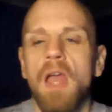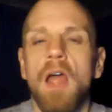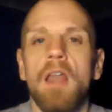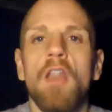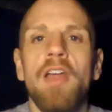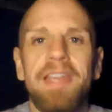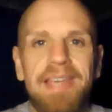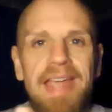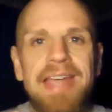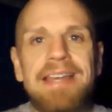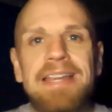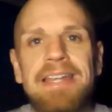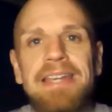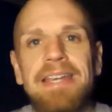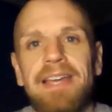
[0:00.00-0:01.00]
like
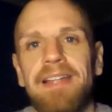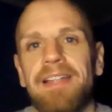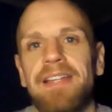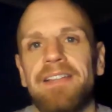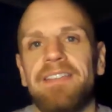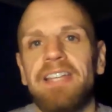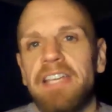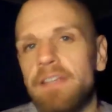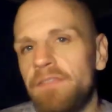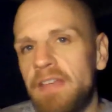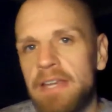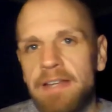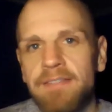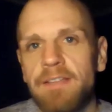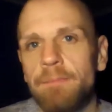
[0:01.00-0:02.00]
any
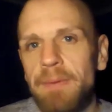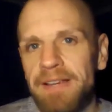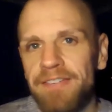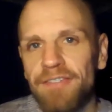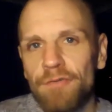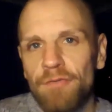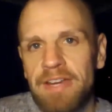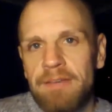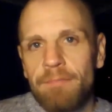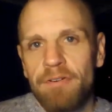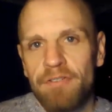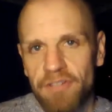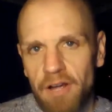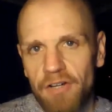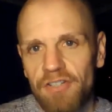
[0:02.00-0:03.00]
TV to big screen
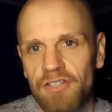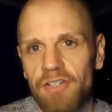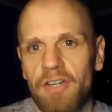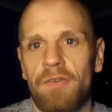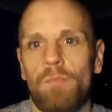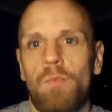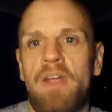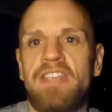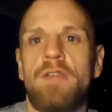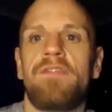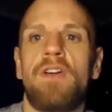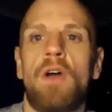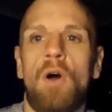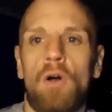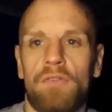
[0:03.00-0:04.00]
production where you've
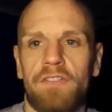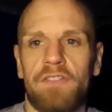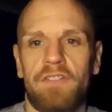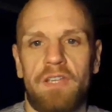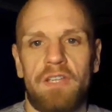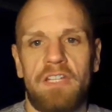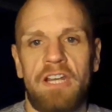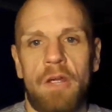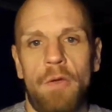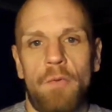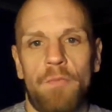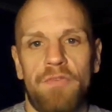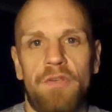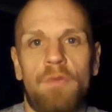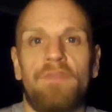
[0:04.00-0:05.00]
got,
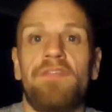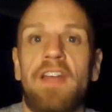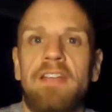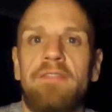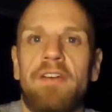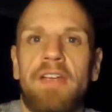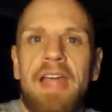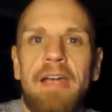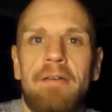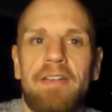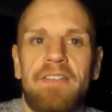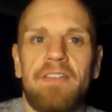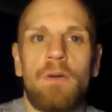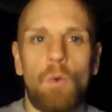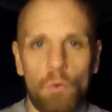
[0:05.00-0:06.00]
your favorite
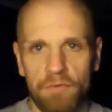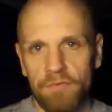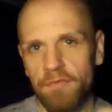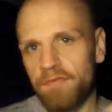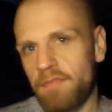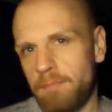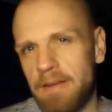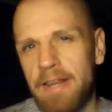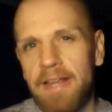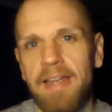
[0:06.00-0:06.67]
character or familiar